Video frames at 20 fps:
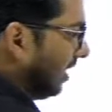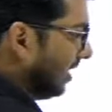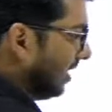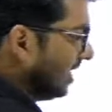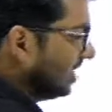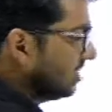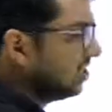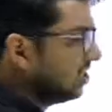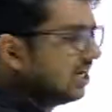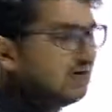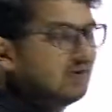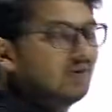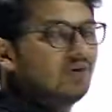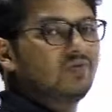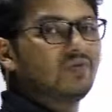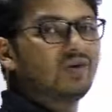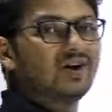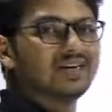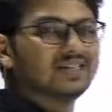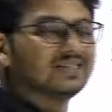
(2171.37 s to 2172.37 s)
region.
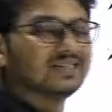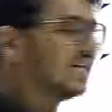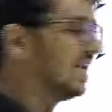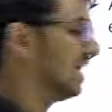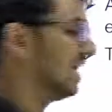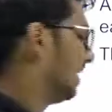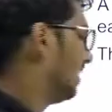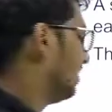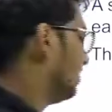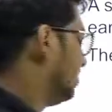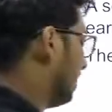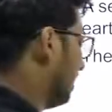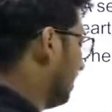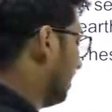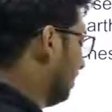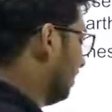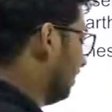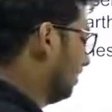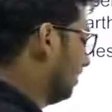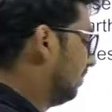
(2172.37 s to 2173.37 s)
And what is that
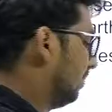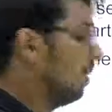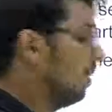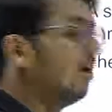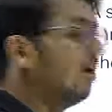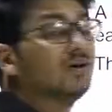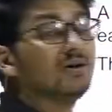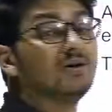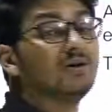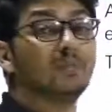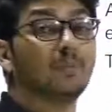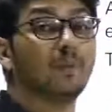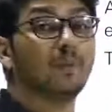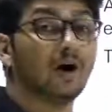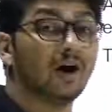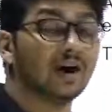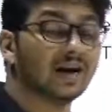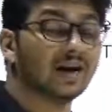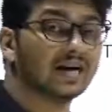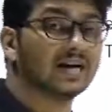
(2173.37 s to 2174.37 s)
region? The
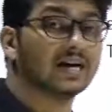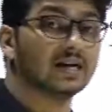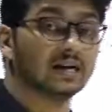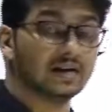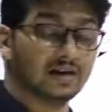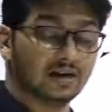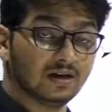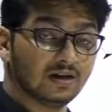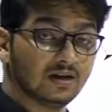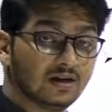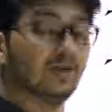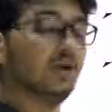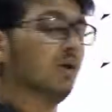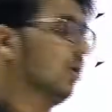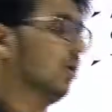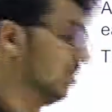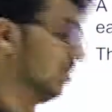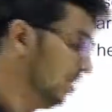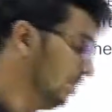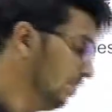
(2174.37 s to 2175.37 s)
border
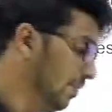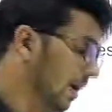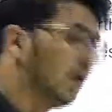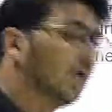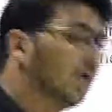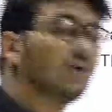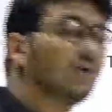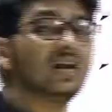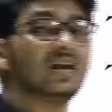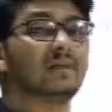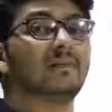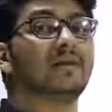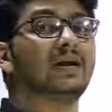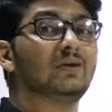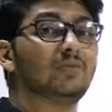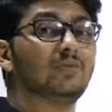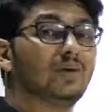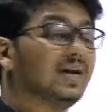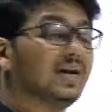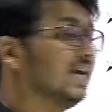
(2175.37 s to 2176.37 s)
or the boundary
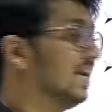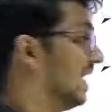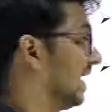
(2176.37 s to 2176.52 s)
between